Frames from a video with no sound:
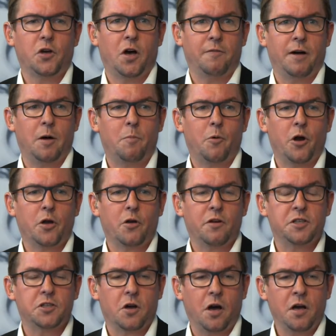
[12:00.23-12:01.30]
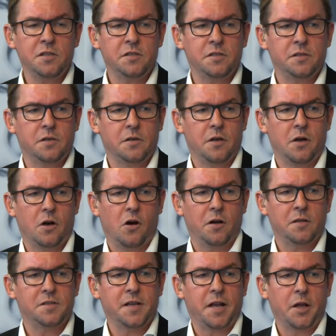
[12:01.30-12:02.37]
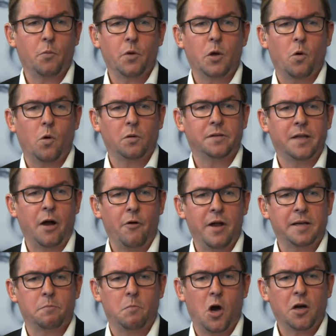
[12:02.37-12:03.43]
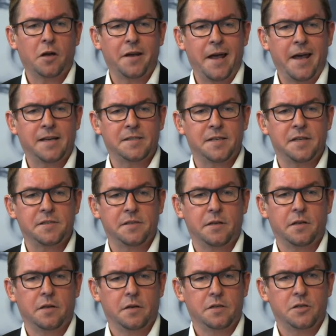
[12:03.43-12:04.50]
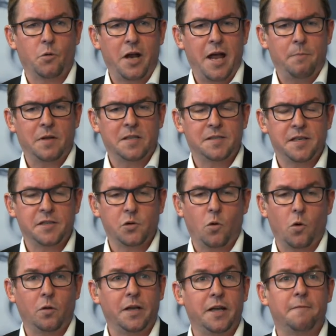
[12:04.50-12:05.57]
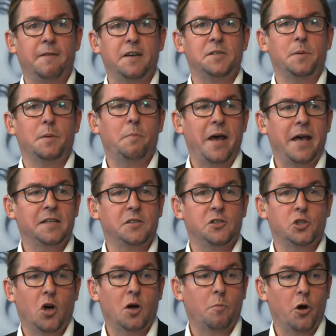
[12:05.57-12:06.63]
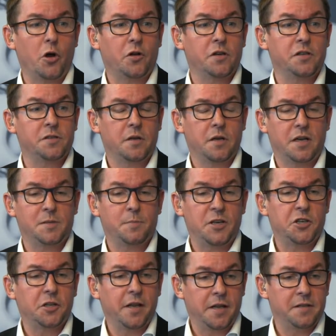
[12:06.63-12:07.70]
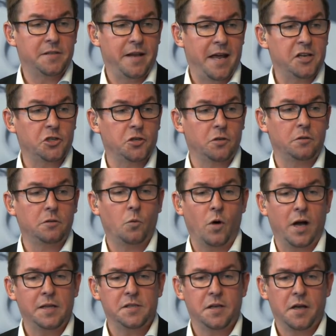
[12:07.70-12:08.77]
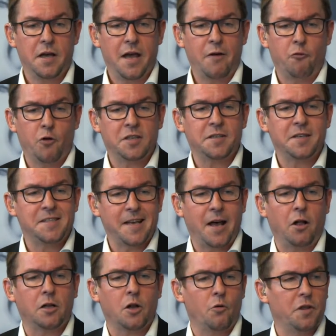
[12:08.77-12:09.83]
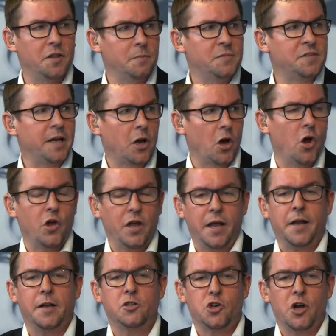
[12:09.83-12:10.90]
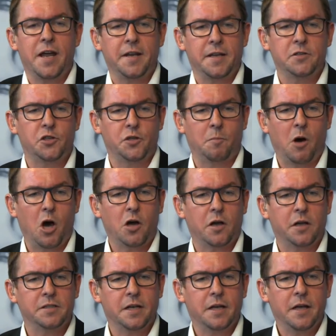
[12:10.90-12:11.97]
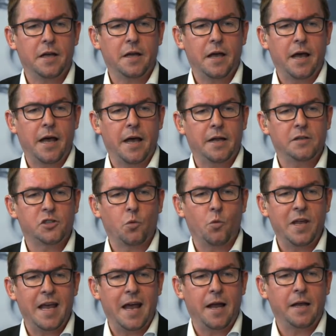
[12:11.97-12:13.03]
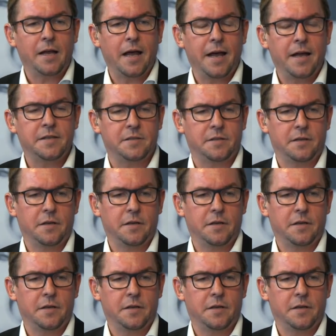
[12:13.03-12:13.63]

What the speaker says: of our brokerage costs on something we call direct market access. So what happens is all the investment banks and stockbrokers, especially the international ones, have written these algorithms that go in and trade into the market. And so we allocate